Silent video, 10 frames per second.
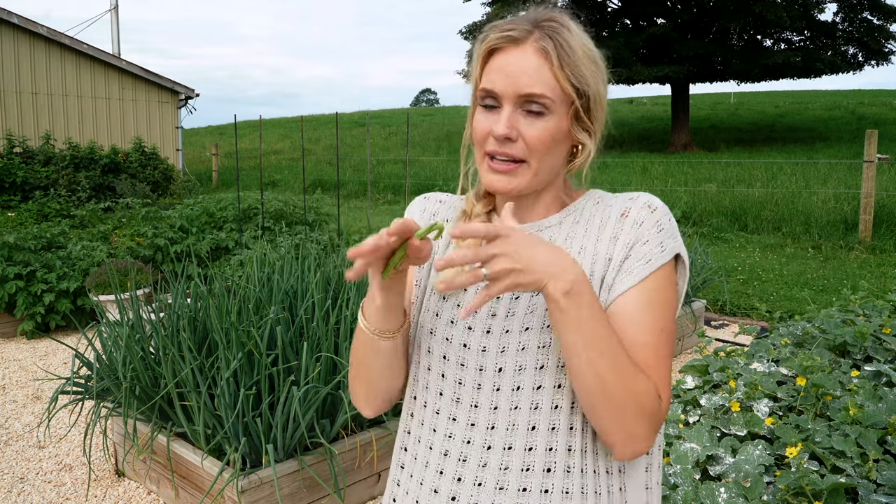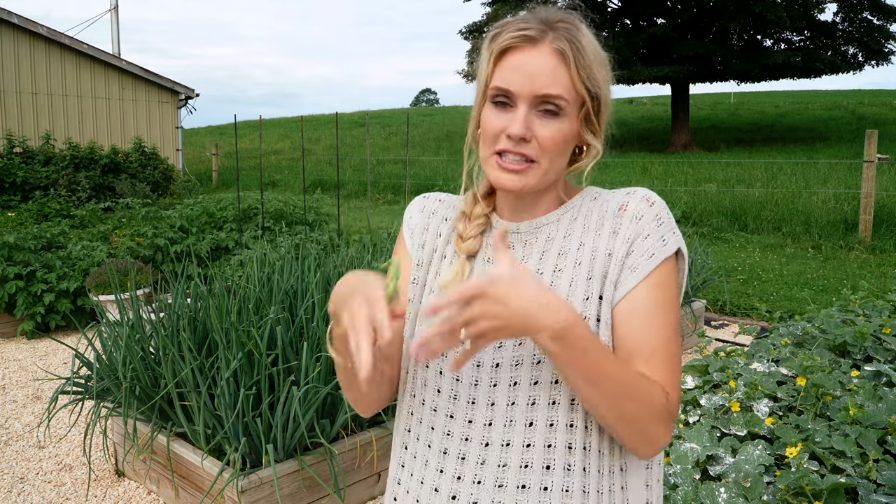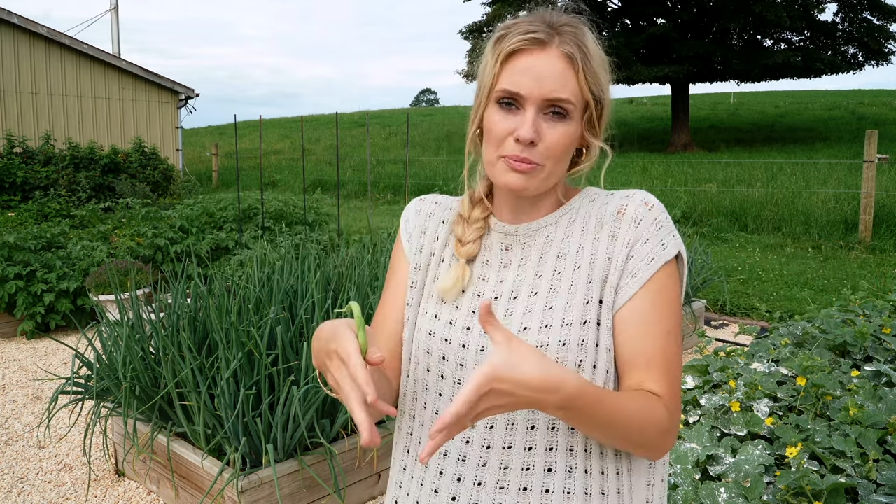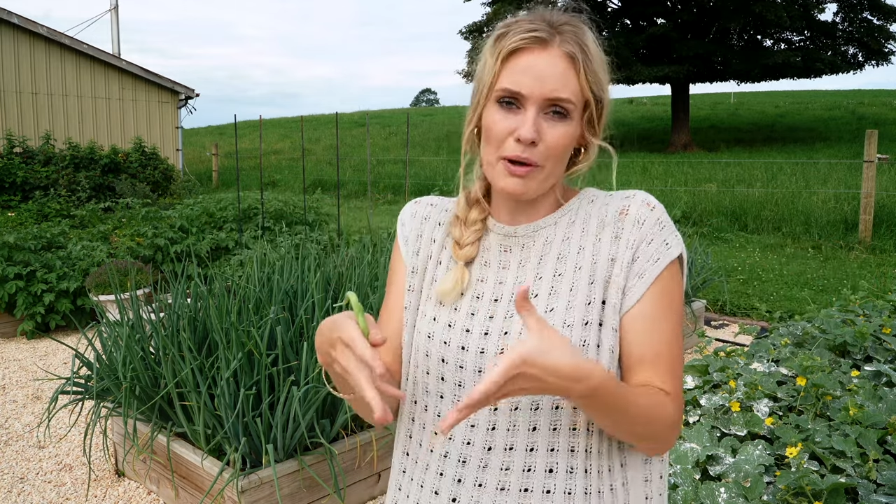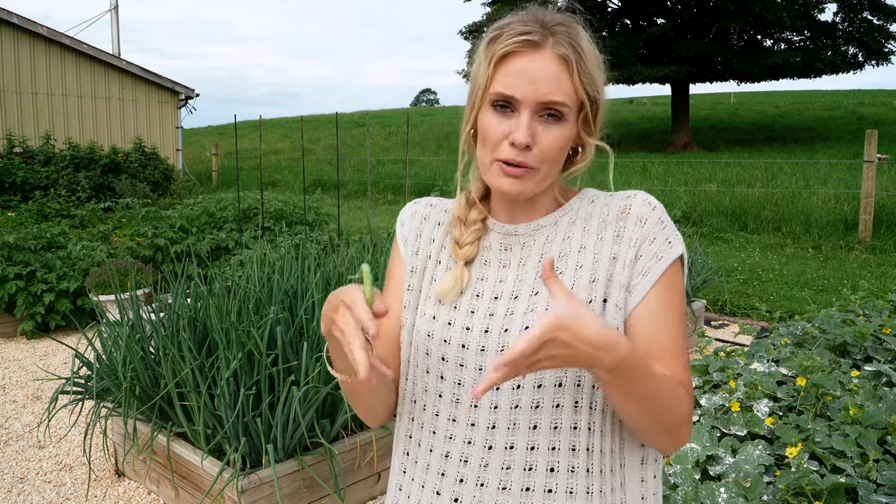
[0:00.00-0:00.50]

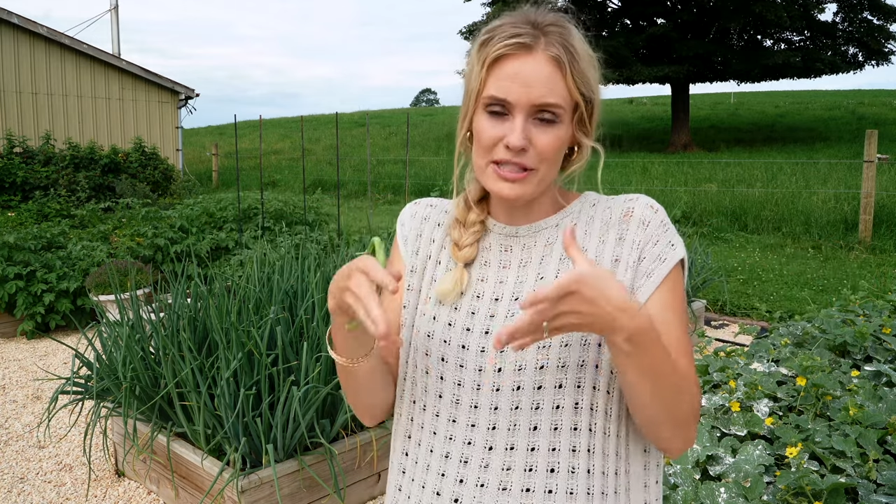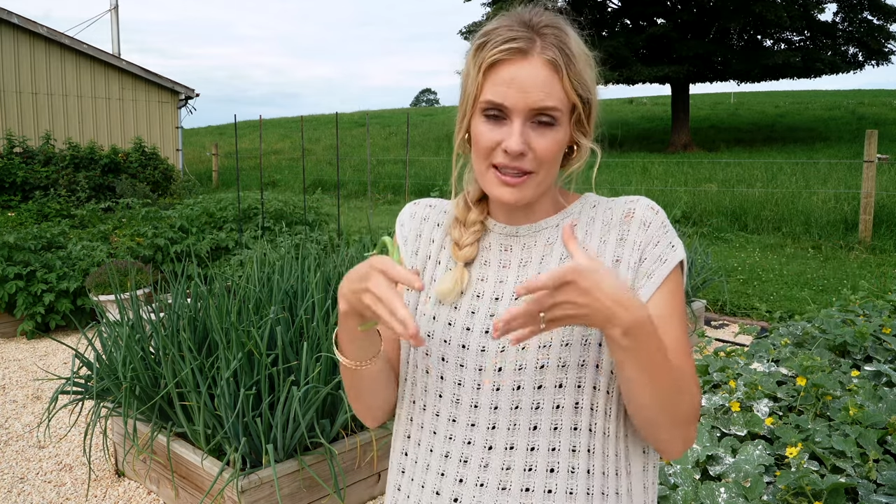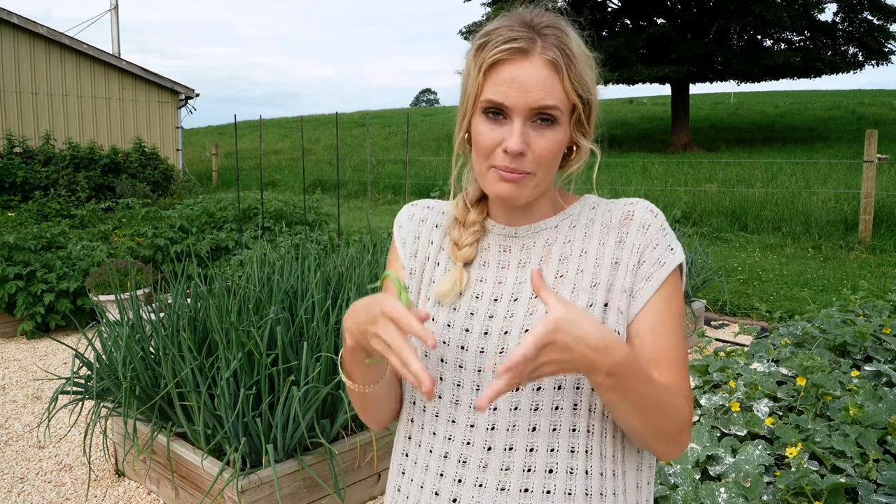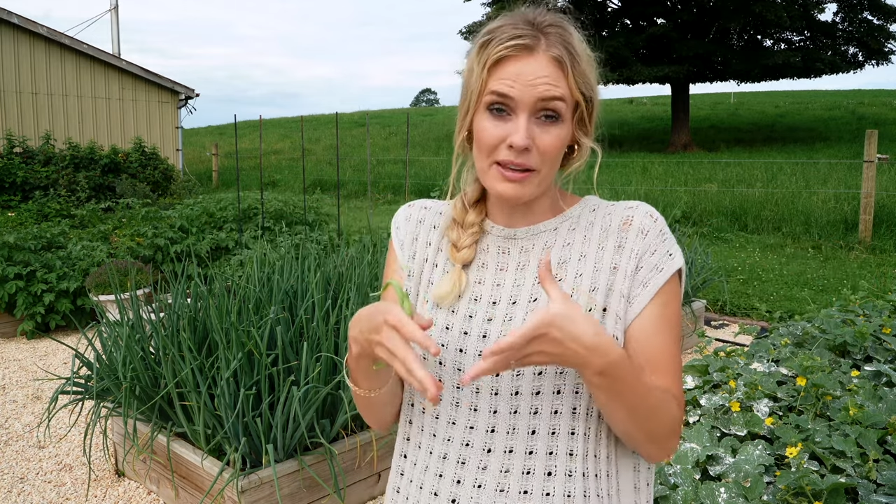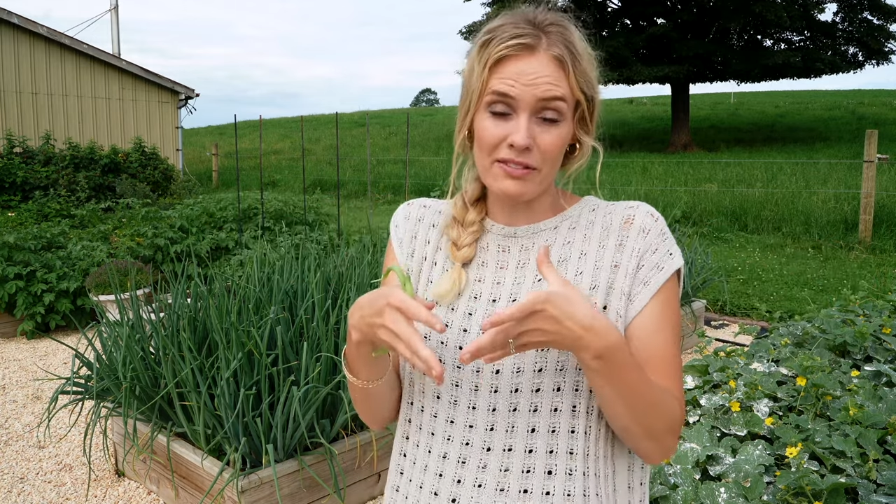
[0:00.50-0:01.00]
expose
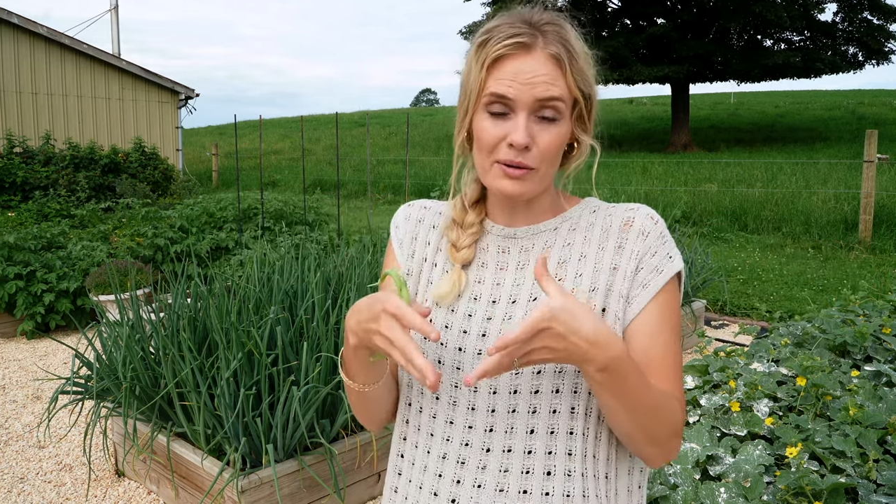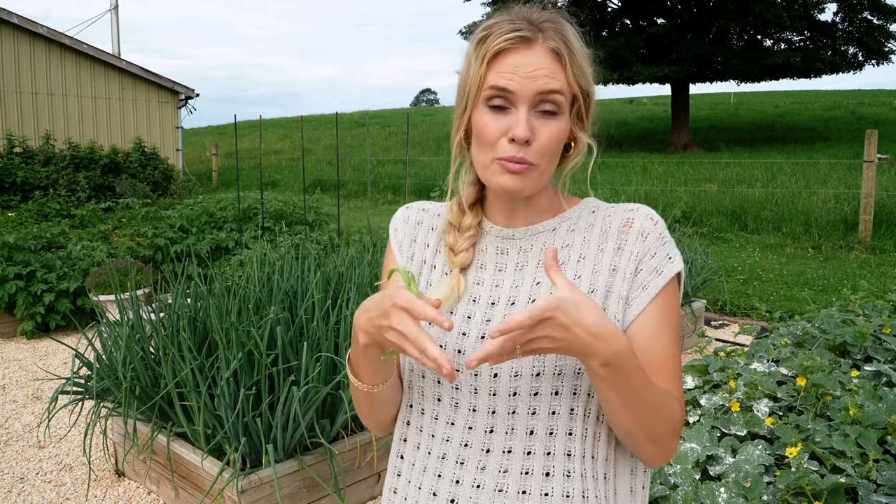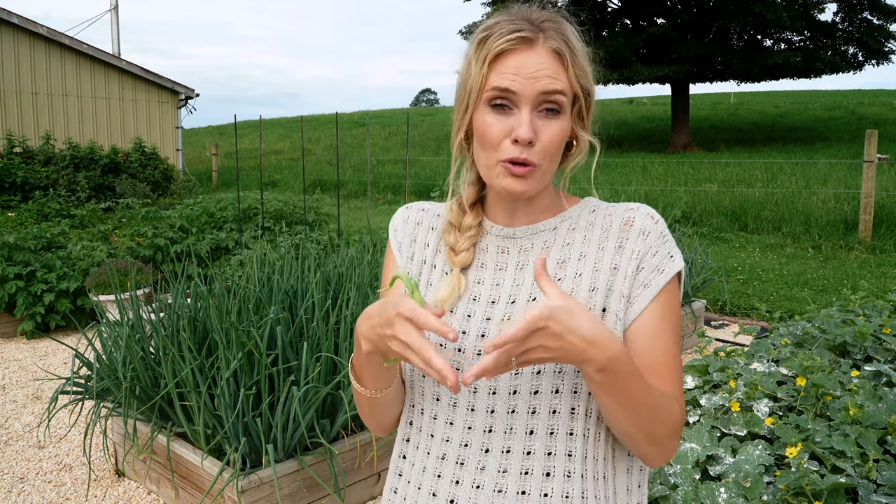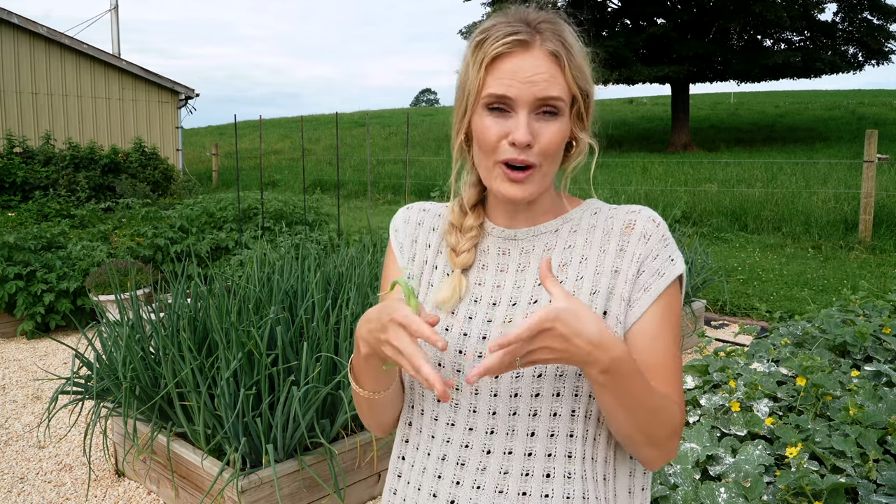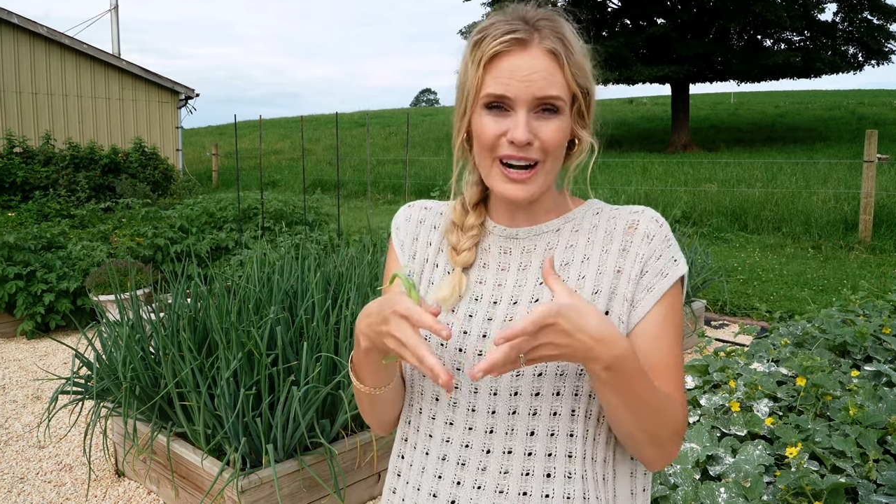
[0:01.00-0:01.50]
them even
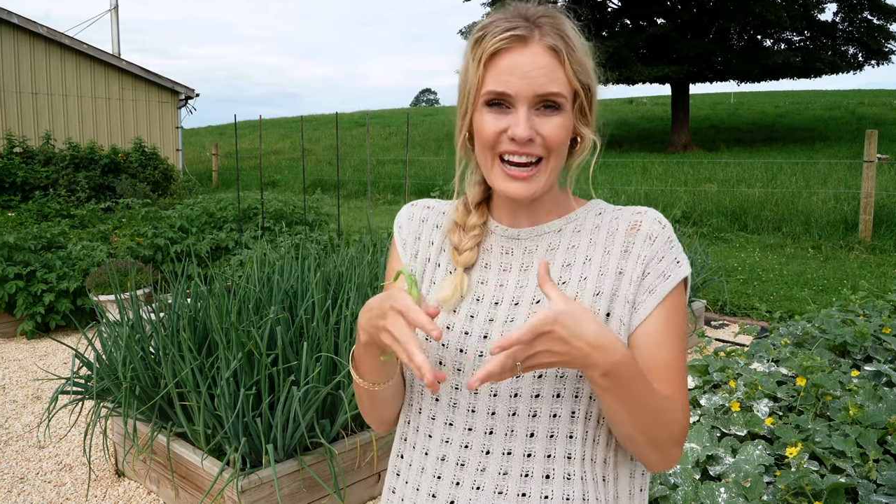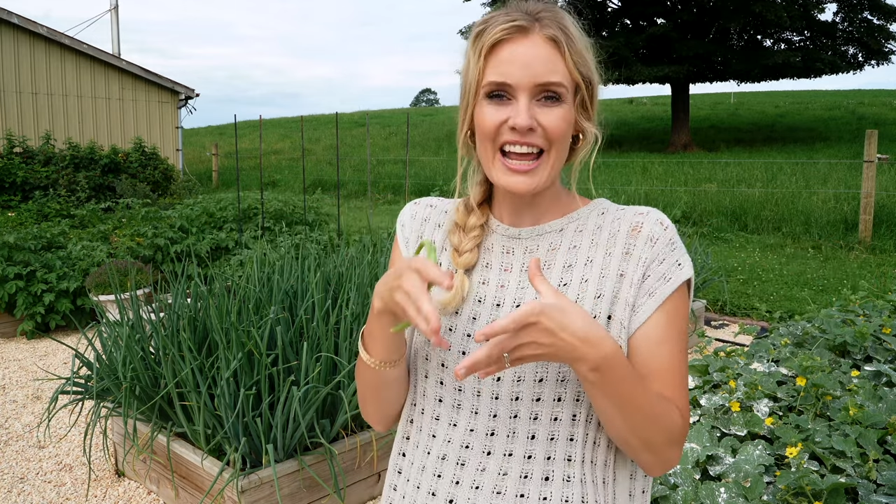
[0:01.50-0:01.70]
more